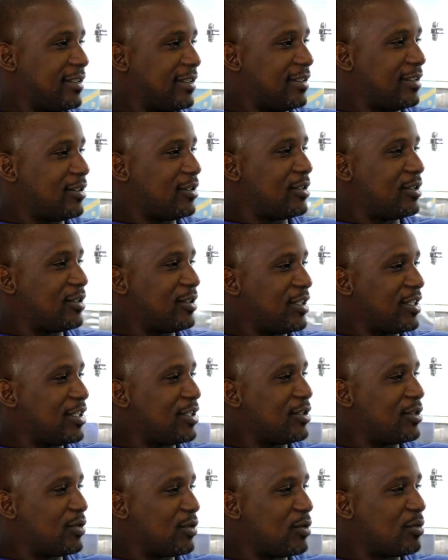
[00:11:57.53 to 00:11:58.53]
you know,
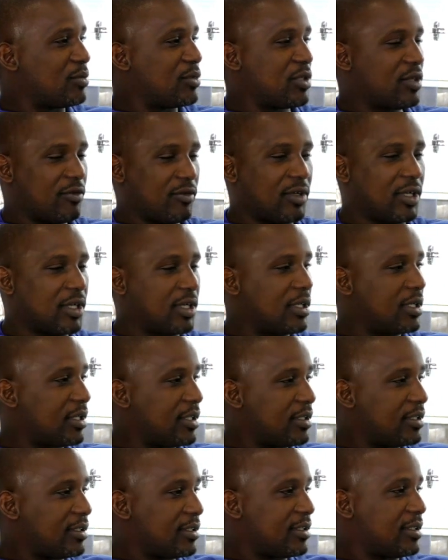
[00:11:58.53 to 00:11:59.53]
in terms of a
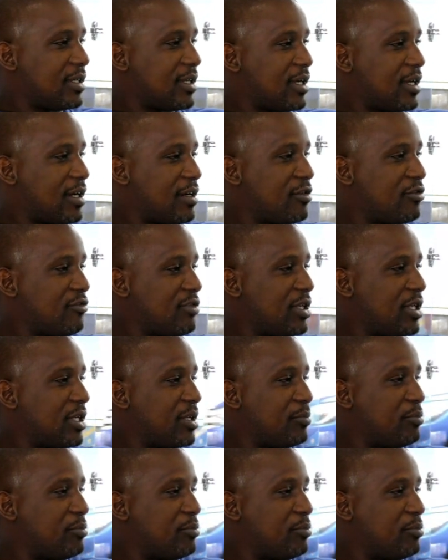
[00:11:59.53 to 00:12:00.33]
real